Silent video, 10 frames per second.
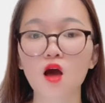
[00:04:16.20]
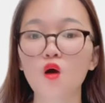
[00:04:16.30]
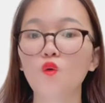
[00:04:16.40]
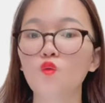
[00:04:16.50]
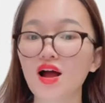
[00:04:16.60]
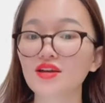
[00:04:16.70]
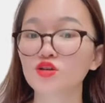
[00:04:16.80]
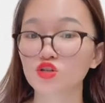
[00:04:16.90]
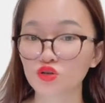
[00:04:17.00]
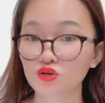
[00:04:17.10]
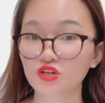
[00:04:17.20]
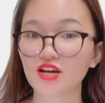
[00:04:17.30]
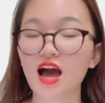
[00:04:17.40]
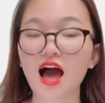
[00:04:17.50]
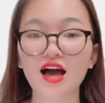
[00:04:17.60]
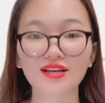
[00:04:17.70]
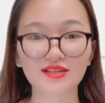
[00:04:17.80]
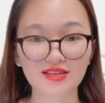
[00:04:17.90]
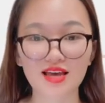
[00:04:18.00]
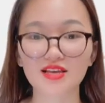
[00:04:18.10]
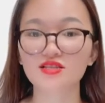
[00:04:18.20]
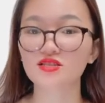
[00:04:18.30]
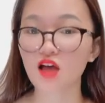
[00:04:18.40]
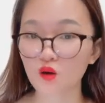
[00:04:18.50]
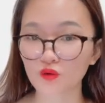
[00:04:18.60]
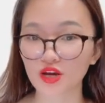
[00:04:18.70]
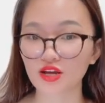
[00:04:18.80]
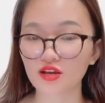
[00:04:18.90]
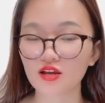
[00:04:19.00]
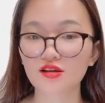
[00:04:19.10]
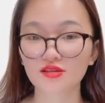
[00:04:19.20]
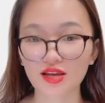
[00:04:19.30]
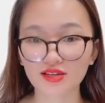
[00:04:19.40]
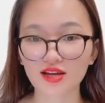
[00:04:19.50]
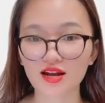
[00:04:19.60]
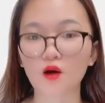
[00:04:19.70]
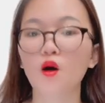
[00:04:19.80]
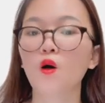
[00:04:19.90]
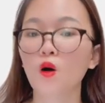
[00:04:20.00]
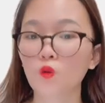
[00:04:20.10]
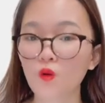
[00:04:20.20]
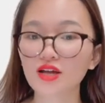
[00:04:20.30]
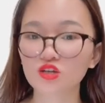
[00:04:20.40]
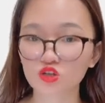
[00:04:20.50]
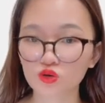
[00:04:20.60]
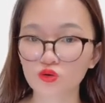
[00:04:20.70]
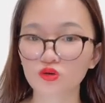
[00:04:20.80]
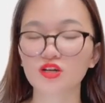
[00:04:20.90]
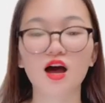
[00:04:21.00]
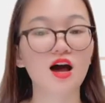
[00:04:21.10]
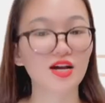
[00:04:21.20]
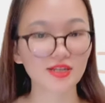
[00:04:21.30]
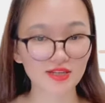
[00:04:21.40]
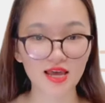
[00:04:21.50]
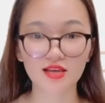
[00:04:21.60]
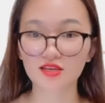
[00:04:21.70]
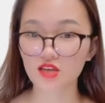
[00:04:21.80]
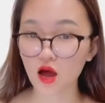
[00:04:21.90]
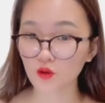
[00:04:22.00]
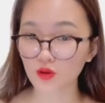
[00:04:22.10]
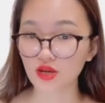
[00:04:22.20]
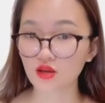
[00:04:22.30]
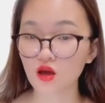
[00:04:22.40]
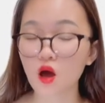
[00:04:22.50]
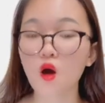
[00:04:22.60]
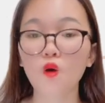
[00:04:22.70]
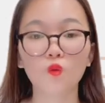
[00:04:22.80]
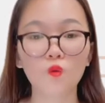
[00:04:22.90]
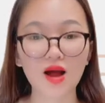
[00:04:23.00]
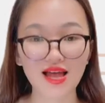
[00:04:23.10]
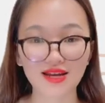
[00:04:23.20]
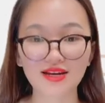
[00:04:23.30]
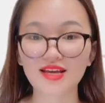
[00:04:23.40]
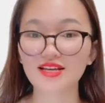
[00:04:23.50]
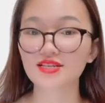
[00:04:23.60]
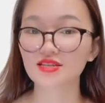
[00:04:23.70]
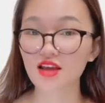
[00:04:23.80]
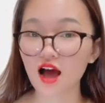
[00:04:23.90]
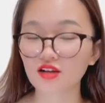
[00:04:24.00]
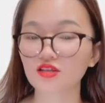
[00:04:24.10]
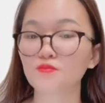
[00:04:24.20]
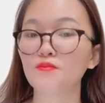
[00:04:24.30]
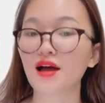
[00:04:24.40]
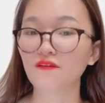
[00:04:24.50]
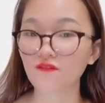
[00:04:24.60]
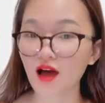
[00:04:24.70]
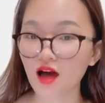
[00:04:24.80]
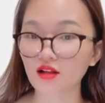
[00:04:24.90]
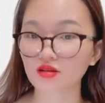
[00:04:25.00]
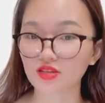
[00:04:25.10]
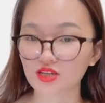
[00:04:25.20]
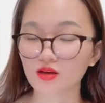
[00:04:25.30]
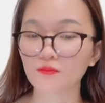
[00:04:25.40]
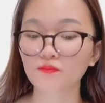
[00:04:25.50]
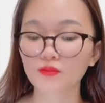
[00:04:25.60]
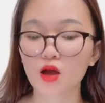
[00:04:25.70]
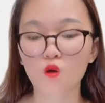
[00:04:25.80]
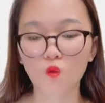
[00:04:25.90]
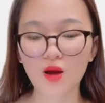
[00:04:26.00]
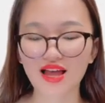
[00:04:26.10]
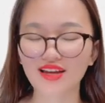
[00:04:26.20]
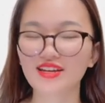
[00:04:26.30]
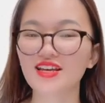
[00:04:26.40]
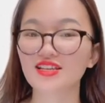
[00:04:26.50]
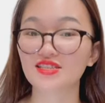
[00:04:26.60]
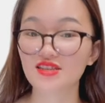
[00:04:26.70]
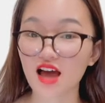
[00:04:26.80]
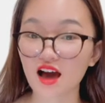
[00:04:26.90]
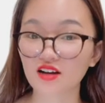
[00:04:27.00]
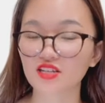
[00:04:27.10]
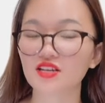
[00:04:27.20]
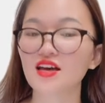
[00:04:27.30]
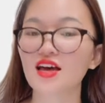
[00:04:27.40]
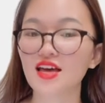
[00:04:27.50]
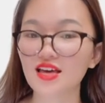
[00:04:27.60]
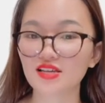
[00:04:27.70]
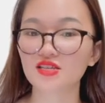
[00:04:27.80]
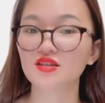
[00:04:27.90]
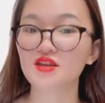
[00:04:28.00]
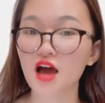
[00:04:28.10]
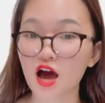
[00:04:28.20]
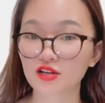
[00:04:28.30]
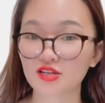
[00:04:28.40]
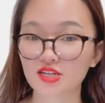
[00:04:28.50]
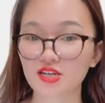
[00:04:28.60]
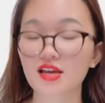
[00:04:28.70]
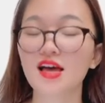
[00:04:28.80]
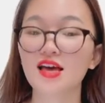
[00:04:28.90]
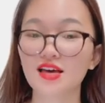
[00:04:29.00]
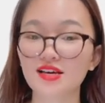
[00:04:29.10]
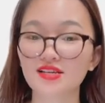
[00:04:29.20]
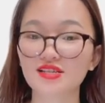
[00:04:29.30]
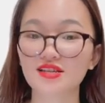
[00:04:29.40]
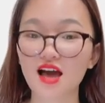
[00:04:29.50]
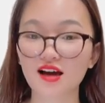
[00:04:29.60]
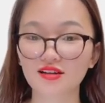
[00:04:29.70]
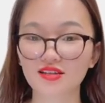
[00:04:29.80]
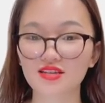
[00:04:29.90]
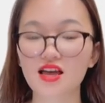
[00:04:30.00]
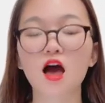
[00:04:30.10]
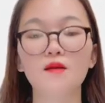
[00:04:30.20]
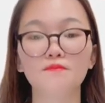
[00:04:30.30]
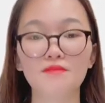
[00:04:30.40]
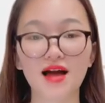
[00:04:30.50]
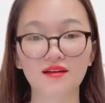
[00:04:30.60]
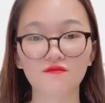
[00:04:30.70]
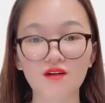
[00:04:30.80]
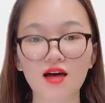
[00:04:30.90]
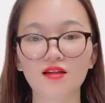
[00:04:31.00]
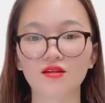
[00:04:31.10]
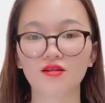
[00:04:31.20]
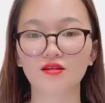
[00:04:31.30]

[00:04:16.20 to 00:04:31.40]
Why should I say sorry? Thanks I know. Why should I say sorry? When it's not my fault. When it's not. It's not. It's not my fault.